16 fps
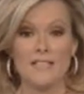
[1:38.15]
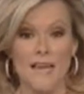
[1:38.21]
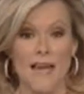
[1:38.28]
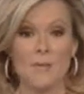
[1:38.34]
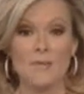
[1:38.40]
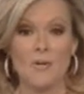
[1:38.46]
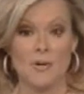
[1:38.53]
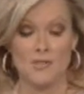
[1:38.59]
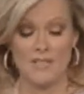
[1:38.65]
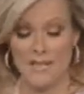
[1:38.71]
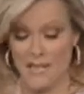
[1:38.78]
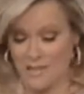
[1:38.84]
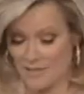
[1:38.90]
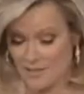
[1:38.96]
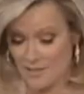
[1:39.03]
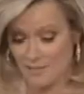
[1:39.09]
Zappos
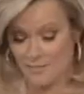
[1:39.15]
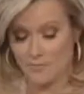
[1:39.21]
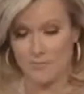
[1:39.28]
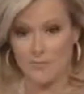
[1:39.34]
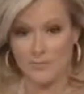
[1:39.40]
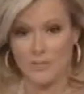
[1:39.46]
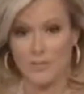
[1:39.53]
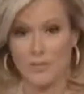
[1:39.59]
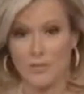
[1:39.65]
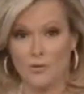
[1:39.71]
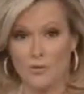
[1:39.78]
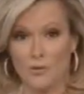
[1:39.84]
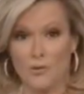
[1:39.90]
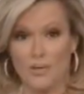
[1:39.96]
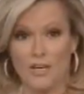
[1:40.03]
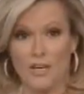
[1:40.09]
has some flow
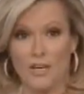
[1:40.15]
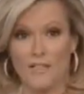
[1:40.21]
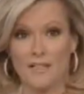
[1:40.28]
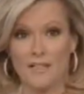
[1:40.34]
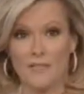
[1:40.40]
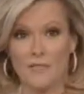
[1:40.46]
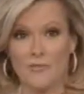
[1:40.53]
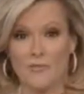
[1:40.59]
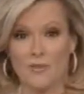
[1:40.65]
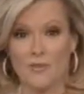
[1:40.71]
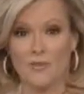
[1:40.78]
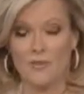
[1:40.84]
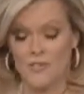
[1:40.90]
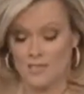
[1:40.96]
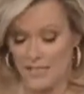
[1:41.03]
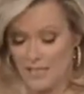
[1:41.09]
going on and some
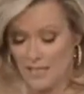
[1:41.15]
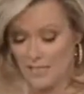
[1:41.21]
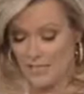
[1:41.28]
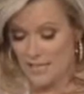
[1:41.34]
focus.